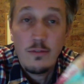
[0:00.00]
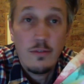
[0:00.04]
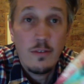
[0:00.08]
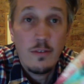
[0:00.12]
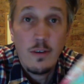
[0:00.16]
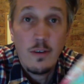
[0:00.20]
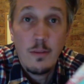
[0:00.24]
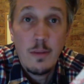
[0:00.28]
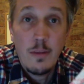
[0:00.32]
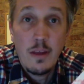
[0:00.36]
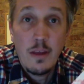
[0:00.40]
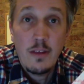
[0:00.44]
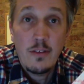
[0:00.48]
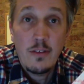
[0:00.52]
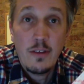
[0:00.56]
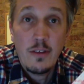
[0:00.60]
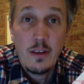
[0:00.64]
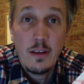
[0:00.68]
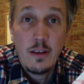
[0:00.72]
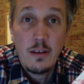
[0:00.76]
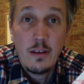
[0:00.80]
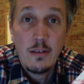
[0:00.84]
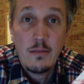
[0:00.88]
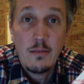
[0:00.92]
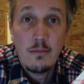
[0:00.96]

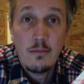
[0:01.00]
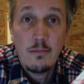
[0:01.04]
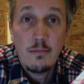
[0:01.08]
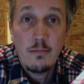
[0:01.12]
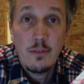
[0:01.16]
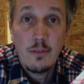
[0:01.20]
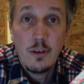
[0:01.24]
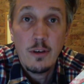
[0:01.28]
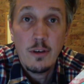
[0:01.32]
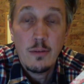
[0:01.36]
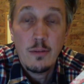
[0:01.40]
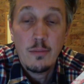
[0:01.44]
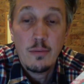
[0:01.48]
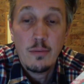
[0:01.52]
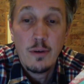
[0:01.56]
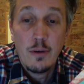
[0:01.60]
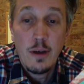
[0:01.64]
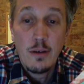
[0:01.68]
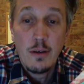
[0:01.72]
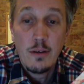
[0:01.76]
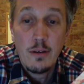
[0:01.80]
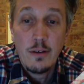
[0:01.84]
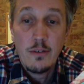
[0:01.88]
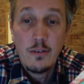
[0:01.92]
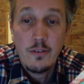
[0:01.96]
amazing, you know,
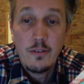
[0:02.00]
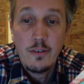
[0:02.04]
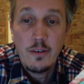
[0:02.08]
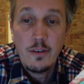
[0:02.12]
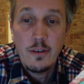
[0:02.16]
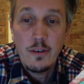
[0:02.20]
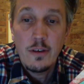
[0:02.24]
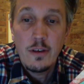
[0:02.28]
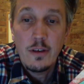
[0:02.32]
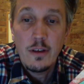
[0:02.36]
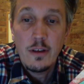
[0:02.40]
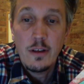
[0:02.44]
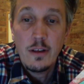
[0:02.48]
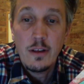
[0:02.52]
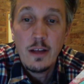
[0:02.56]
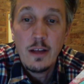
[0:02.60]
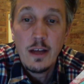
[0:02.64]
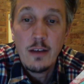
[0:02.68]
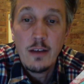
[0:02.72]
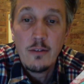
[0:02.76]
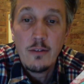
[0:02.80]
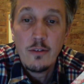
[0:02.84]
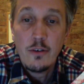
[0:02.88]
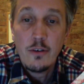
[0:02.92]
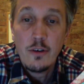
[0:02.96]
progress and a
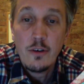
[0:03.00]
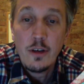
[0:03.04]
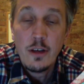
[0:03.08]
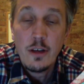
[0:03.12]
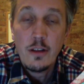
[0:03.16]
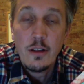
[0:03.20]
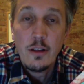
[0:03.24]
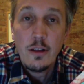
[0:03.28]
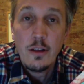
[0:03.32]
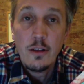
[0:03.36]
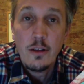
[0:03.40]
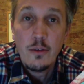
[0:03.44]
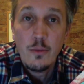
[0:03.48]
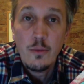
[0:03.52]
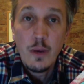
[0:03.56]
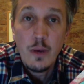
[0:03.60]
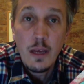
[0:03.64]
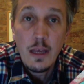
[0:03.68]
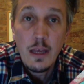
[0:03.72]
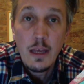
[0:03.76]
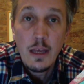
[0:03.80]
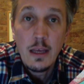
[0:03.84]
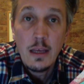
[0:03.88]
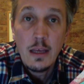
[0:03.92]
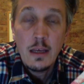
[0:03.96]
lot of learning along the
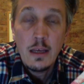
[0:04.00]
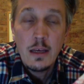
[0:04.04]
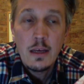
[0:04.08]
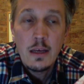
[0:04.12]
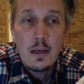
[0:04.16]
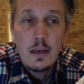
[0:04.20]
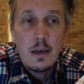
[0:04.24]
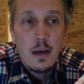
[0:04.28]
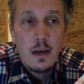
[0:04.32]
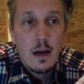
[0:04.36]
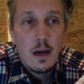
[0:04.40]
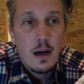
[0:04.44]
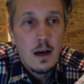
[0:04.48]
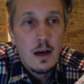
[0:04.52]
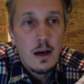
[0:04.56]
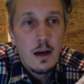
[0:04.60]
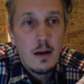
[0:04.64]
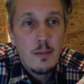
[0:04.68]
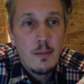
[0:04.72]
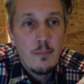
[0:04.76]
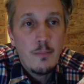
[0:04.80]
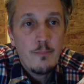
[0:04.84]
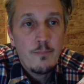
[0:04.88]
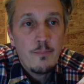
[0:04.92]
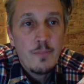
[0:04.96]
way.
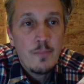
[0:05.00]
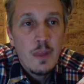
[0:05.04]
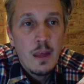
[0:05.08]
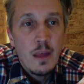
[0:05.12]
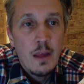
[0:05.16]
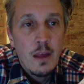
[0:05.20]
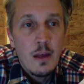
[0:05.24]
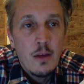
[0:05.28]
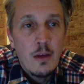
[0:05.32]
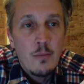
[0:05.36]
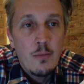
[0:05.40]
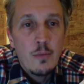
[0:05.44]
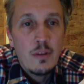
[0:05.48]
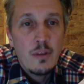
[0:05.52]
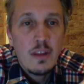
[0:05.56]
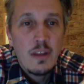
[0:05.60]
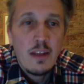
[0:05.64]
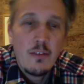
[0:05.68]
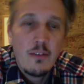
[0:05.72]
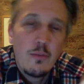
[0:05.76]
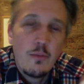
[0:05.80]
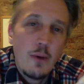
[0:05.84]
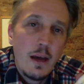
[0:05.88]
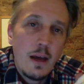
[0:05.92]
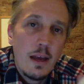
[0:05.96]
But
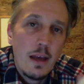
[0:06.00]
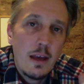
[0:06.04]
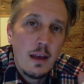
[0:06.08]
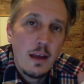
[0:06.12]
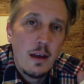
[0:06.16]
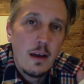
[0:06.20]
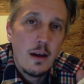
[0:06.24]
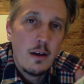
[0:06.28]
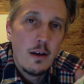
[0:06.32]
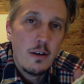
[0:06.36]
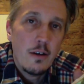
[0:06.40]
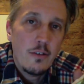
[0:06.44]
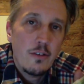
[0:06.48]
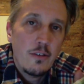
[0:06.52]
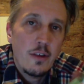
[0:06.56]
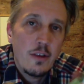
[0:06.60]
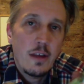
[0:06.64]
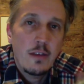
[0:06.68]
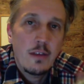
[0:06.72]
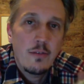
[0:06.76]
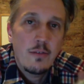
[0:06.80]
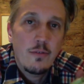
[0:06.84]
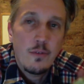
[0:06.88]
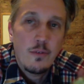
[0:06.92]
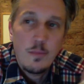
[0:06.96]
that's why Artist
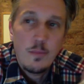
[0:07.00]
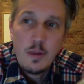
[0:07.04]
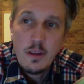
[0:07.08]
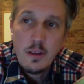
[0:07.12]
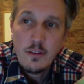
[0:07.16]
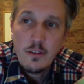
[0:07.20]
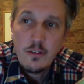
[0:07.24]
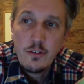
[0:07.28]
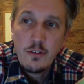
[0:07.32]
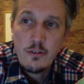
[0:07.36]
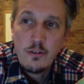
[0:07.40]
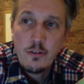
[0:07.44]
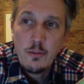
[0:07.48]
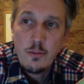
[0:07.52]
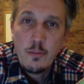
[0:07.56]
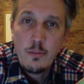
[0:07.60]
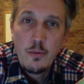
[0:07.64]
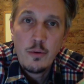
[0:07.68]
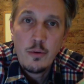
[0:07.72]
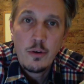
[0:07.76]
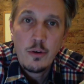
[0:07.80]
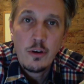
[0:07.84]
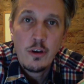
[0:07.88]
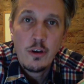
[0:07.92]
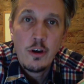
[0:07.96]
Collective for me is such an
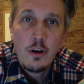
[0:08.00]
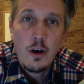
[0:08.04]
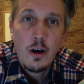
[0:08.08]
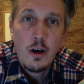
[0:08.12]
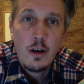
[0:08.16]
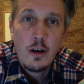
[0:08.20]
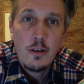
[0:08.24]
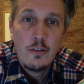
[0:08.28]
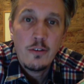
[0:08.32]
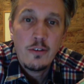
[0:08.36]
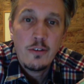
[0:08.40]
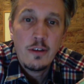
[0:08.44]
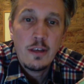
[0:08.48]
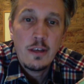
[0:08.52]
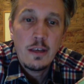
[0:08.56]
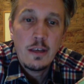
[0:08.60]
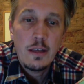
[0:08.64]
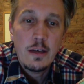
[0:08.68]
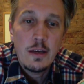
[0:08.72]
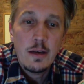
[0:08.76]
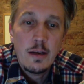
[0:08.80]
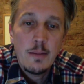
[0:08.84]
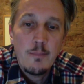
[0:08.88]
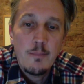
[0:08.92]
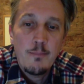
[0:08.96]
important cause.
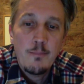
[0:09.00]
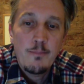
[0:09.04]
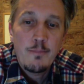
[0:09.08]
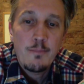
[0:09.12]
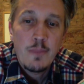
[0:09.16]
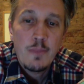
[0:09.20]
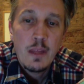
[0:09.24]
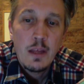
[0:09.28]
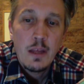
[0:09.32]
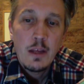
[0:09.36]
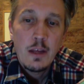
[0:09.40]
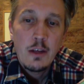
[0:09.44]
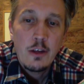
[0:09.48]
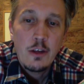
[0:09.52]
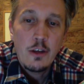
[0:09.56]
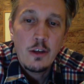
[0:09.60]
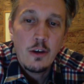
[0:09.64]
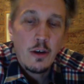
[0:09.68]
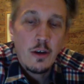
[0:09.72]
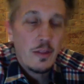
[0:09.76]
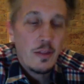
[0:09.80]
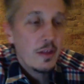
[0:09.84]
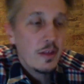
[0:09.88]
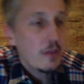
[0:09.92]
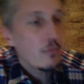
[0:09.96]
And you
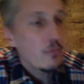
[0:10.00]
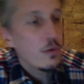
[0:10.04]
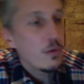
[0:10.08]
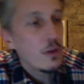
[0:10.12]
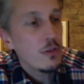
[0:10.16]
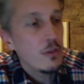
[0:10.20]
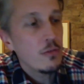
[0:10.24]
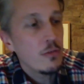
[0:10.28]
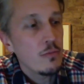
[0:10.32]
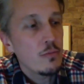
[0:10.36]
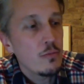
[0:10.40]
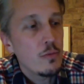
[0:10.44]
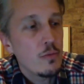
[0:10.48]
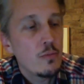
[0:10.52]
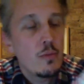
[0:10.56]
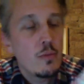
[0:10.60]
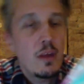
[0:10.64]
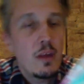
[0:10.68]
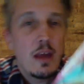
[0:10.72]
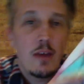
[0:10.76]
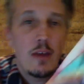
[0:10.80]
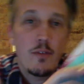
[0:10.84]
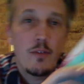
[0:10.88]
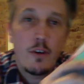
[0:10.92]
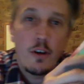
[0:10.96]
know, I think when
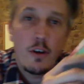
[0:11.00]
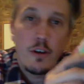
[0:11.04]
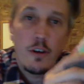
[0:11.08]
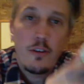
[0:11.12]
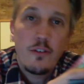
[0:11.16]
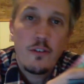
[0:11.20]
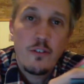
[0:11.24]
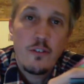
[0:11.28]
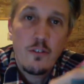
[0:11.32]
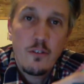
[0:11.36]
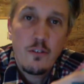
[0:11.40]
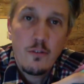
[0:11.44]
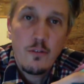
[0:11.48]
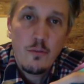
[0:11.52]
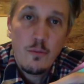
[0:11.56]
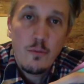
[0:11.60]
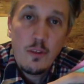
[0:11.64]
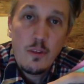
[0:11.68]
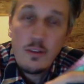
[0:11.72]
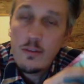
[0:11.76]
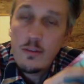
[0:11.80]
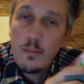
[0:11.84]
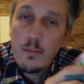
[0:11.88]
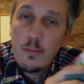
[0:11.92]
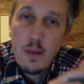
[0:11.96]
we have artists,
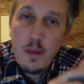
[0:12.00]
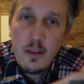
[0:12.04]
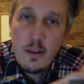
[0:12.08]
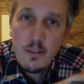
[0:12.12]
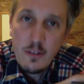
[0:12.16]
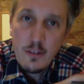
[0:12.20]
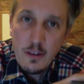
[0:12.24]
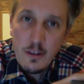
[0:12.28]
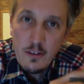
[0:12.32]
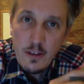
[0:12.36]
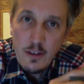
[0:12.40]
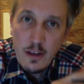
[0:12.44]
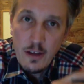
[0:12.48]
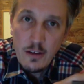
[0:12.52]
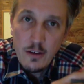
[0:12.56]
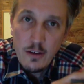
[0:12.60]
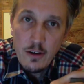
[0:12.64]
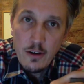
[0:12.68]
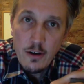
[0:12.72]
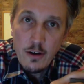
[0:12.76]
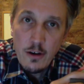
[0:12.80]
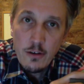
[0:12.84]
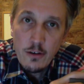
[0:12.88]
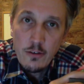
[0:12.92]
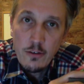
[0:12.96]
these amazingly talented
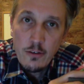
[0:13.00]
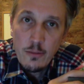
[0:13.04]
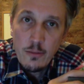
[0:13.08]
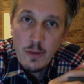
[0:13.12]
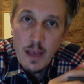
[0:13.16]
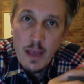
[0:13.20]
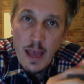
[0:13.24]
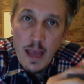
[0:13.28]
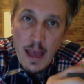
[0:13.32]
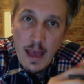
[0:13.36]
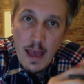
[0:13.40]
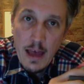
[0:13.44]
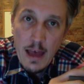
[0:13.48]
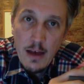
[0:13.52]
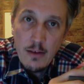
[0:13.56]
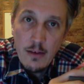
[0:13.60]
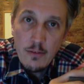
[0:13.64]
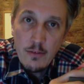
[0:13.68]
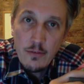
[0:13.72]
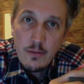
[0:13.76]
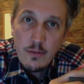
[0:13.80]
artists that we have,